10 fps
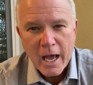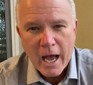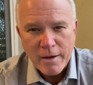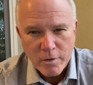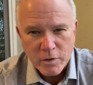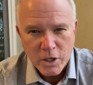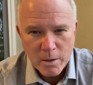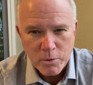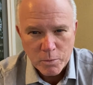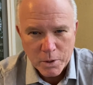I've
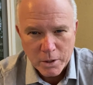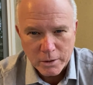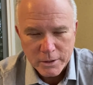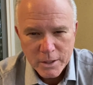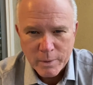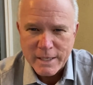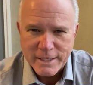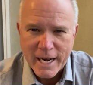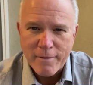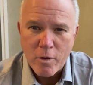overcome the world. When he
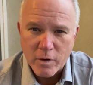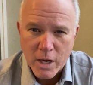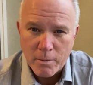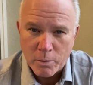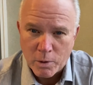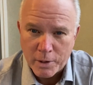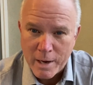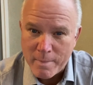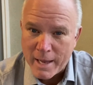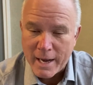said I've overcome the world,
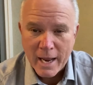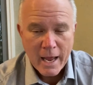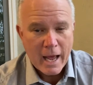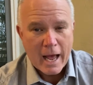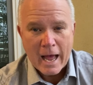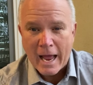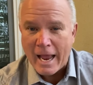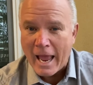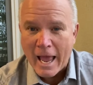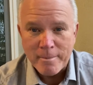he meant I
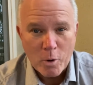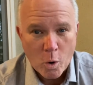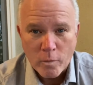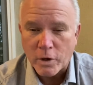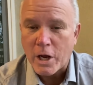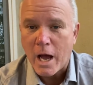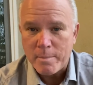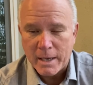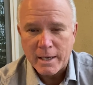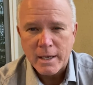am
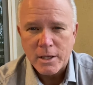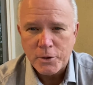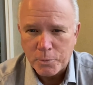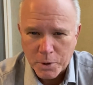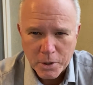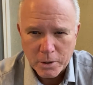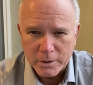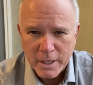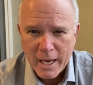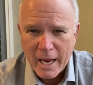overcoming the world.
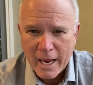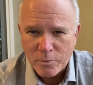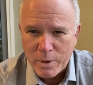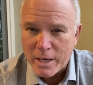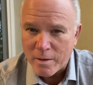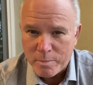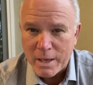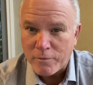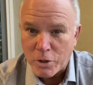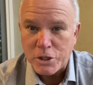And we can
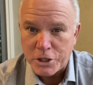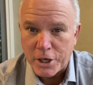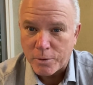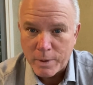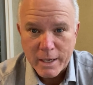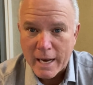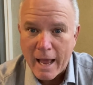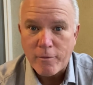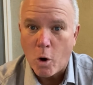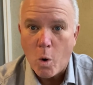be of good cheer. We can
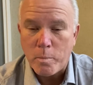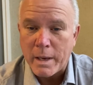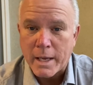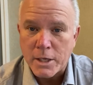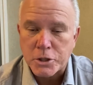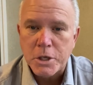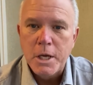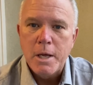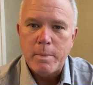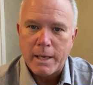have hope because
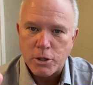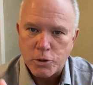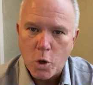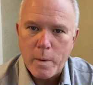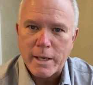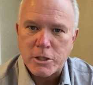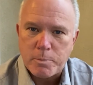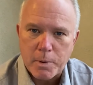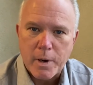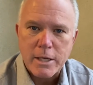though we
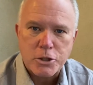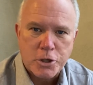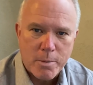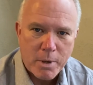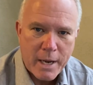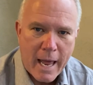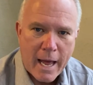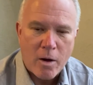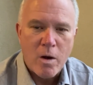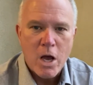experience trouble
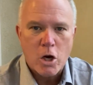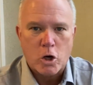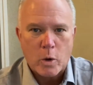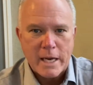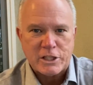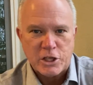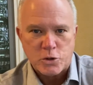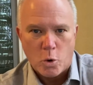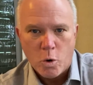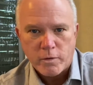now, Christ
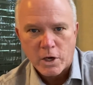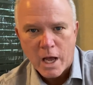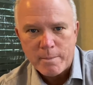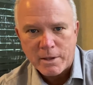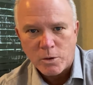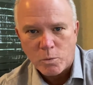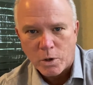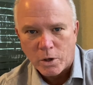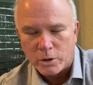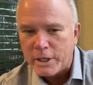is overcoming the
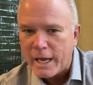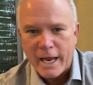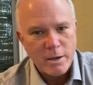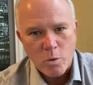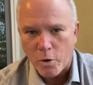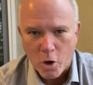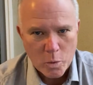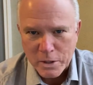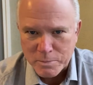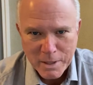world, and it won't
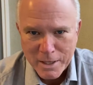always be